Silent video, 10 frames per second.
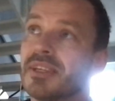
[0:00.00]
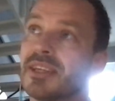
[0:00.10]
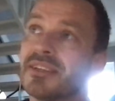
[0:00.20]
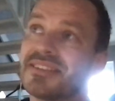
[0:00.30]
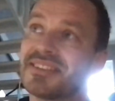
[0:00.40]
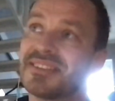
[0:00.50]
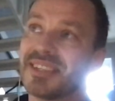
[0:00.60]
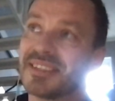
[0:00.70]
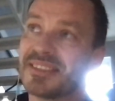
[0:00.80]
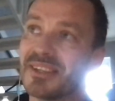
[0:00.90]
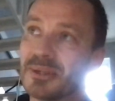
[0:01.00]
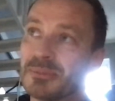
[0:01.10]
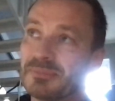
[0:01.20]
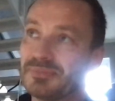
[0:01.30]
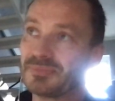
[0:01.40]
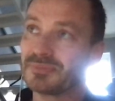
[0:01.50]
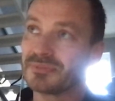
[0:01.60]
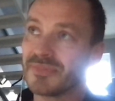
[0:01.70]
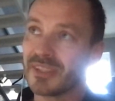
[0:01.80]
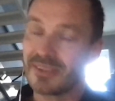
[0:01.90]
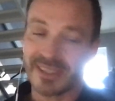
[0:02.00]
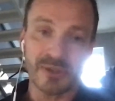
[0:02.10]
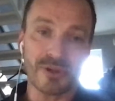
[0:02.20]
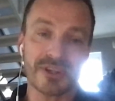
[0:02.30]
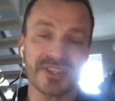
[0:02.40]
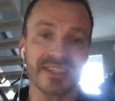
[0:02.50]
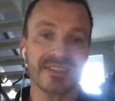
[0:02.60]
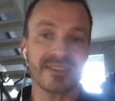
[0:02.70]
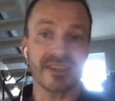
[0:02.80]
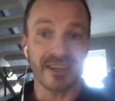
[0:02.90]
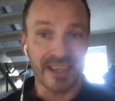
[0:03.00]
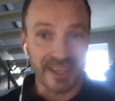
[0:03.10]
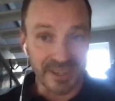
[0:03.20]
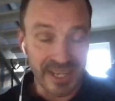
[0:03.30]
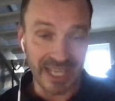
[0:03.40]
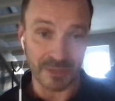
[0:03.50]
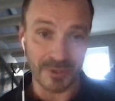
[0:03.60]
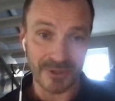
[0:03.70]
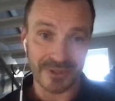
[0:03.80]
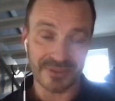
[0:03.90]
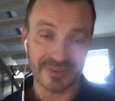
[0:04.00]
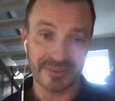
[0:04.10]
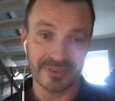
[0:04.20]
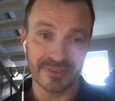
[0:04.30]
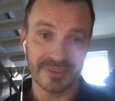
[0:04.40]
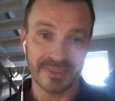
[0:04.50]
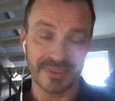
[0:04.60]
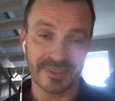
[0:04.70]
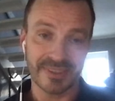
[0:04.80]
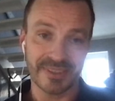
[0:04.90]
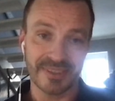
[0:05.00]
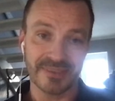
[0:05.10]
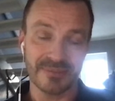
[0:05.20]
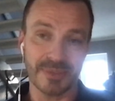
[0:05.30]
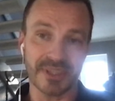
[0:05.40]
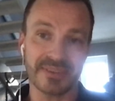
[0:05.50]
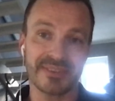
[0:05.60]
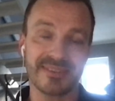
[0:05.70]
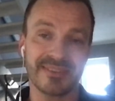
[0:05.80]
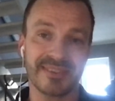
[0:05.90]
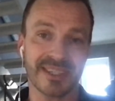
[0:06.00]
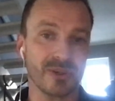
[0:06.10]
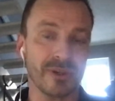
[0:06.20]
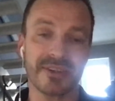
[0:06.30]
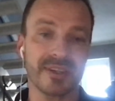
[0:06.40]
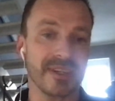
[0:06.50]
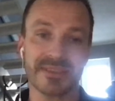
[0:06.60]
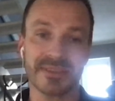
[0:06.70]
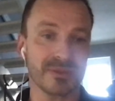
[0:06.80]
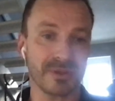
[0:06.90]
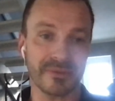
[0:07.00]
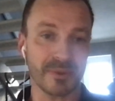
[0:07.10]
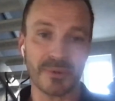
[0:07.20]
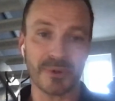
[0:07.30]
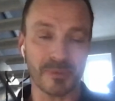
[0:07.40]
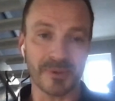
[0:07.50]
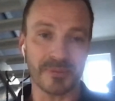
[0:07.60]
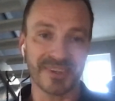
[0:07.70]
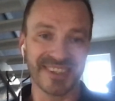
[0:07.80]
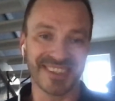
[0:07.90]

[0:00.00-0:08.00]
it's the technology is the enabler. But technology doesn't solve your problem.